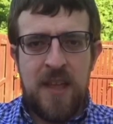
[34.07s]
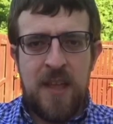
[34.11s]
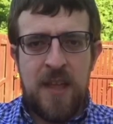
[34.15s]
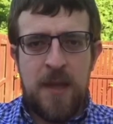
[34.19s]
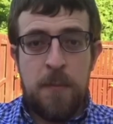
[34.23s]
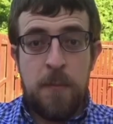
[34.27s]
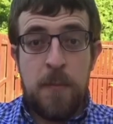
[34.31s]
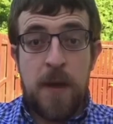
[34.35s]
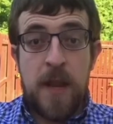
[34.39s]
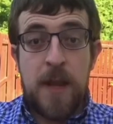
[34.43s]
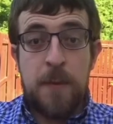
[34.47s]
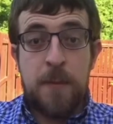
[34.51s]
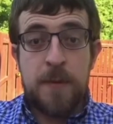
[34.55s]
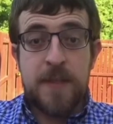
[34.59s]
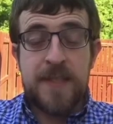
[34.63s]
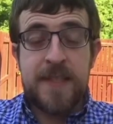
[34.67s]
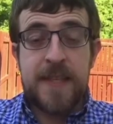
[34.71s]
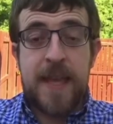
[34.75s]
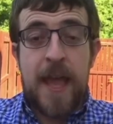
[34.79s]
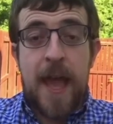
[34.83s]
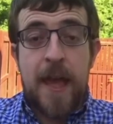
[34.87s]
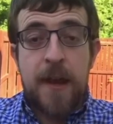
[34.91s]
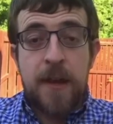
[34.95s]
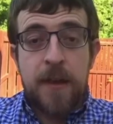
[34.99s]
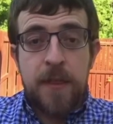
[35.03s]
My name is
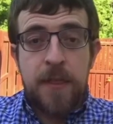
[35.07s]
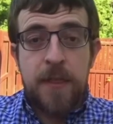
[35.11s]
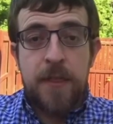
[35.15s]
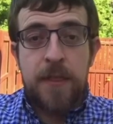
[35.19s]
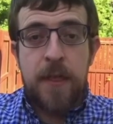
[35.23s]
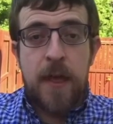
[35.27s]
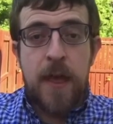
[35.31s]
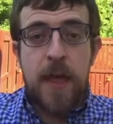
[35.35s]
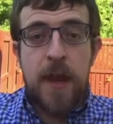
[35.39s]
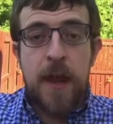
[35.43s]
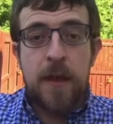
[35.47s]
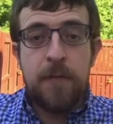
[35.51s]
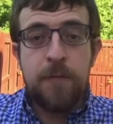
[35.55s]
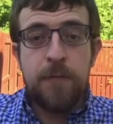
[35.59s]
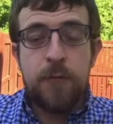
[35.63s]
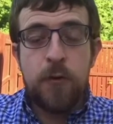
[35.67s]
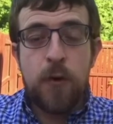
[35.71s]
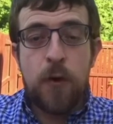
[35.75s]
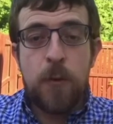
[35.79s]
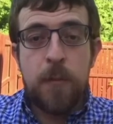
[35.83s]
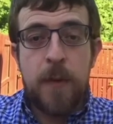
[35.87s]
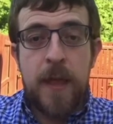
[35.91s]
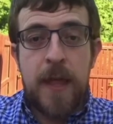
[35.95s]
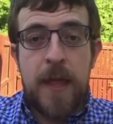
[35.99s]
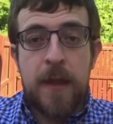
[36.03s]
Gareth and I'm
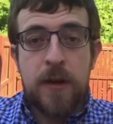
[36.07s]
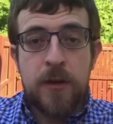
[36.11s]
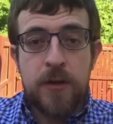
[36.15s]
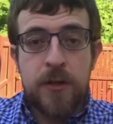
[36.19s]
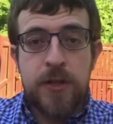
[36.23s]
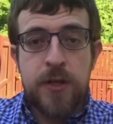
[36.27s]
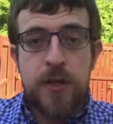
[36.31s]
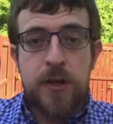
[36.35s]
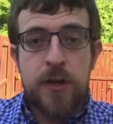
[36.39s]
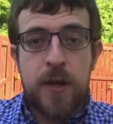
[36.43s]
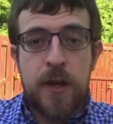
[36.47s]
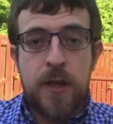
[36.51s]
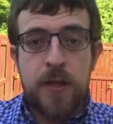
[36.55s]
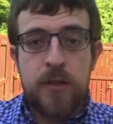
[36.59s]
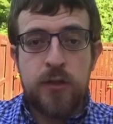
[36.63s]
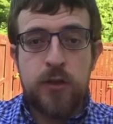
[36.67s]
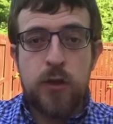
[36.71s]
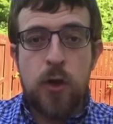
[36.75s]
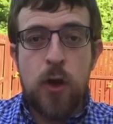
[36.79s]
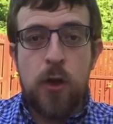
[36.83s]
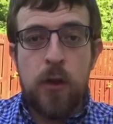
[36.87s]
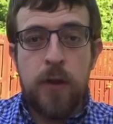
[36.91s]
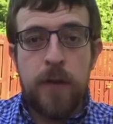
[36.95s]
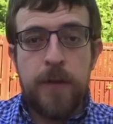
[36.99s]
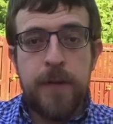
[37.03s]
from Ayrshire in
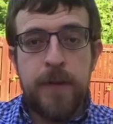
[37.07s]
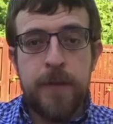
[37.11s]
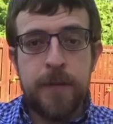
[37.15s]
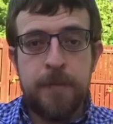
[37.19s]
Scotland.